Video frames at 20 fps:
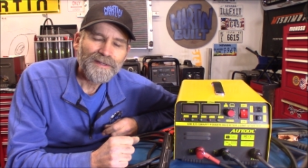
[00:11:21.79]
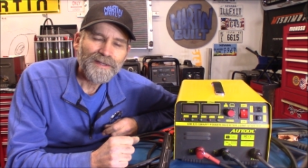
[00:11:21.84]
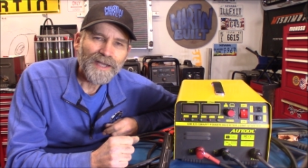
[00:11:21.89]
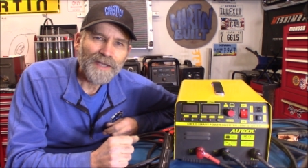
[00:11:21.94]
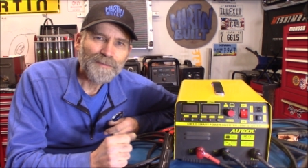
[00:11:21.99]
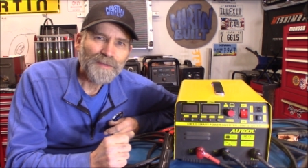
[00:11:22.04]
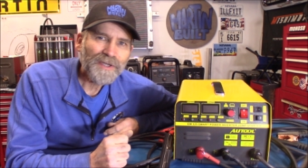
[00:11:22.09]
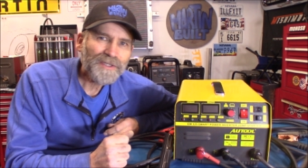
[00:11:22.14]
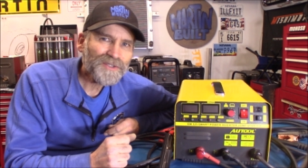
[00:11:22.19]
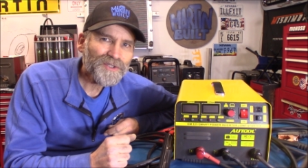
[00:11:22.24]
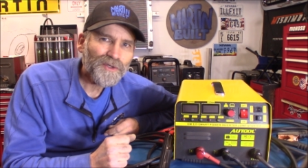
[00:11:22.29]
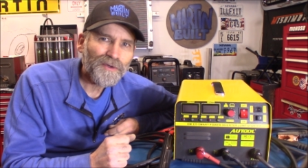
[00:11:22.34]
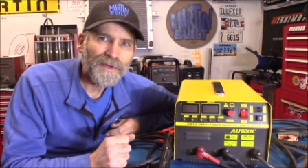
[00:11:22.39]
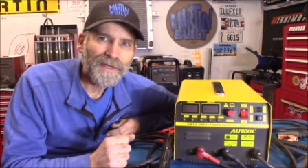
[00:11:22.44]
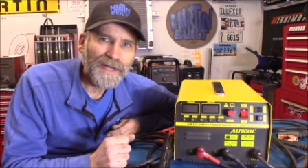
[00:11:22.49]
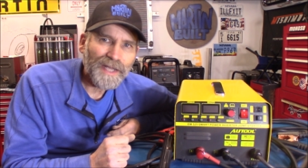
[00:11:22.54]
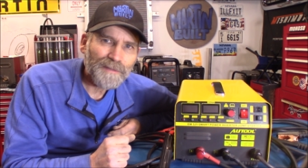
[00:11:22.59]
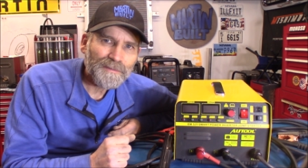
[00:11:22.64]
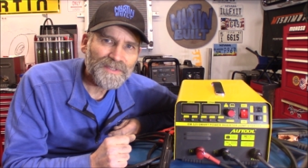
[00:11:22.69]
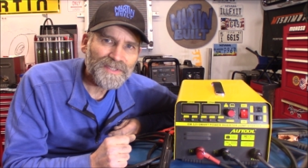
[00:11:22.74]
I'm also an
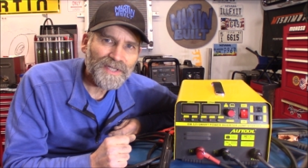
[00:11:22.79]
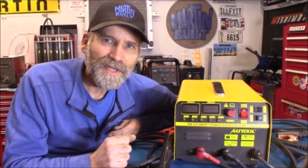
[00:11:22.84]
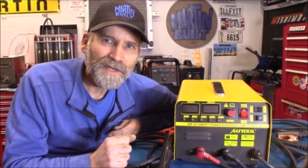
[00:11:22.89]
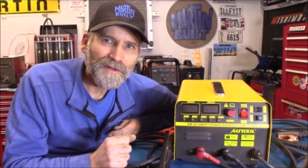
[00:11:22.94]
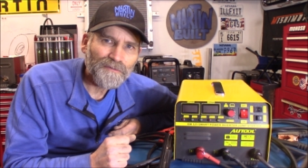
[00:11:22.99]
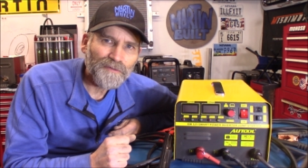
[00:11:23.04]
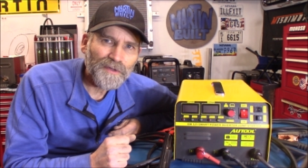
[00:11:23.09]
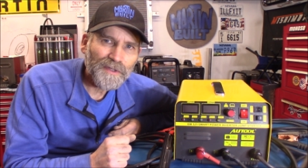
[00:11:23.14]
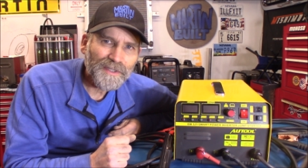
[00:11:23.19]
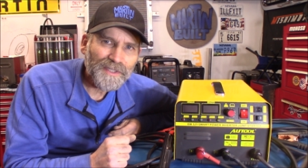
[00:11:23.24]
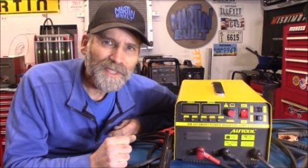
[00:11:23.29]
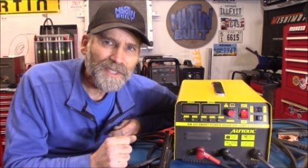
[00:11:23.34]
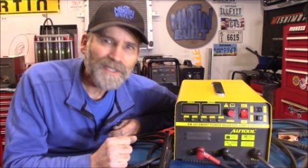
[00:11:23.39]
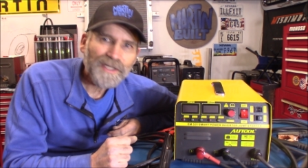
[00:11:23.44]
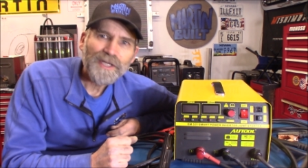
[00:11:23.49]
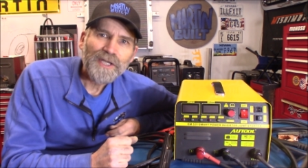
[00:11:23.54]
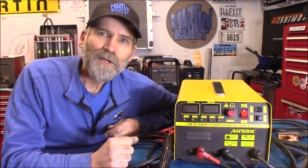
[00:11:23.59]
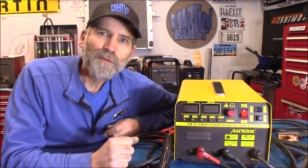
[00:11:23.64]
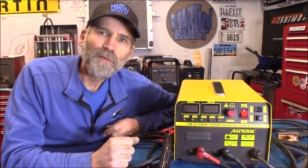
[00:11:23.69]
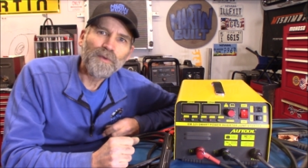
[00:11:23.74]
Amazon affiliate,
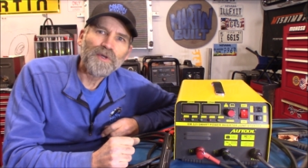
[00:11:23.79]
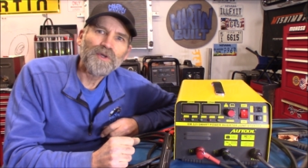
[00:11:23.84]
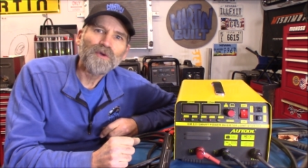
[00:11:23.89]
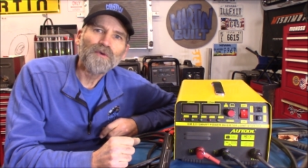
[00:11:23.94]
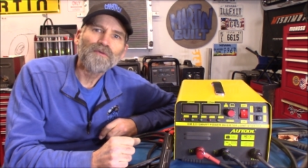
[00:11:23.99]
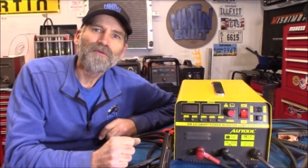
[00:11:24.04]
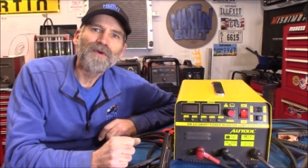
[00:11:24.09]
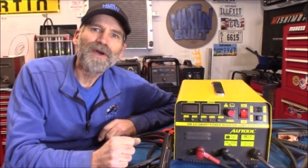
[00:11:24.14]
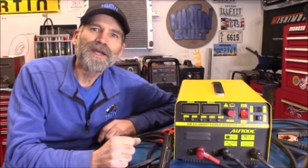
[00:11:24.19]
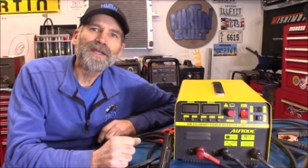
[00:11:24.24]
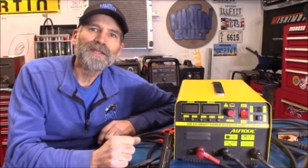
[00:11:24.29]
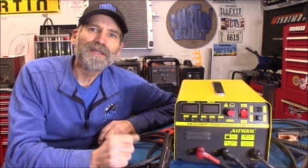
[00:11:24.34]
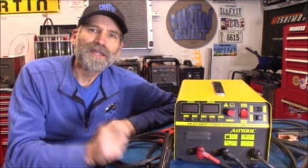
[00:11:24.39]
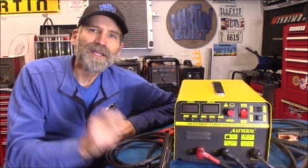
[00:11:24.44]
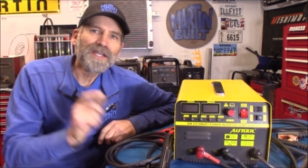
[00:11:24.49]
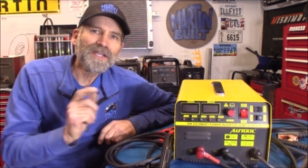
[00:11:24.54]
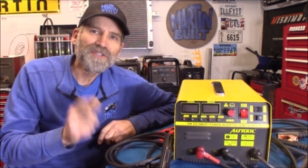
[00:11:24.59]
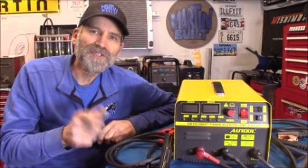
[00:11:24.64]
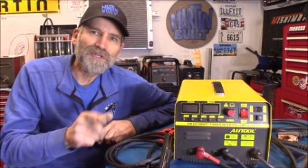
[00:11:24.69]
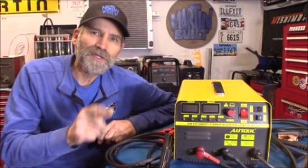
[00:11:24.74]
where you'll find
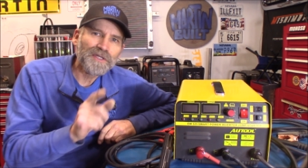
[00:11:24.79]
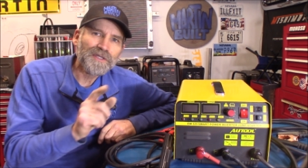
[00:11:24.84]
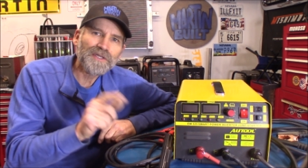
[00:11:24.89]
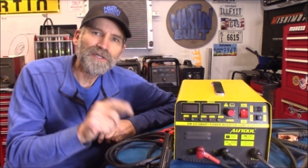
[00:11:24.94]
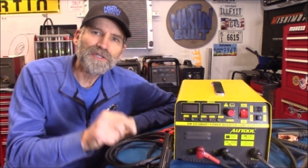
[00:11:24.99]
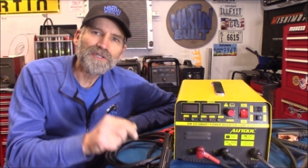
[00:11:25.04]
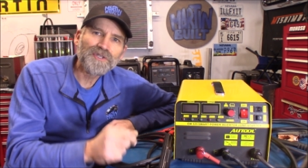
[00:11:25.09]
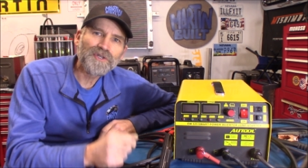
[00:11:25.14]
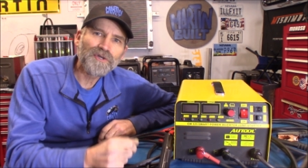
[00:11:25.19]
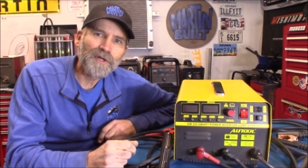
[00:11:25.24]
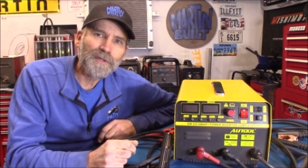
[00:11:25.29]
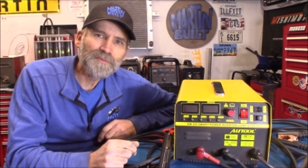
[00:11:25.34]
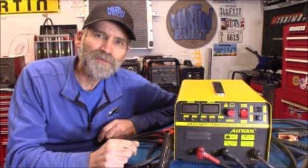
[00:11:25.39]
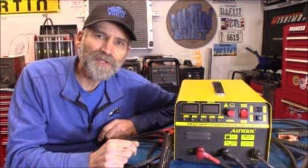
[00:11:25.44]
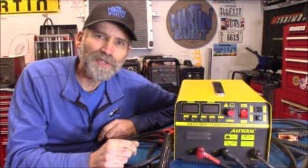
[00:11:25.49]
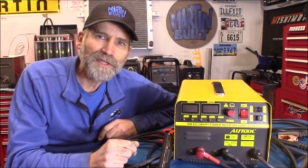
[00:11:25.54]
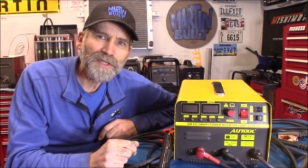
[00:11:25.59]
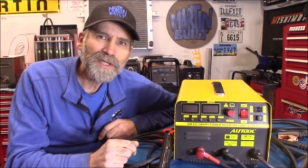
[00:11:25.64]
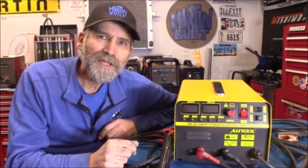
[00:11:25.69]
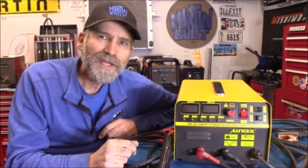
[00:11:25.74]
links in the
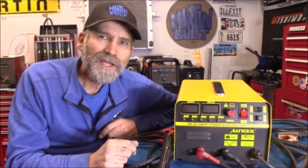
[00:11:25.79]
description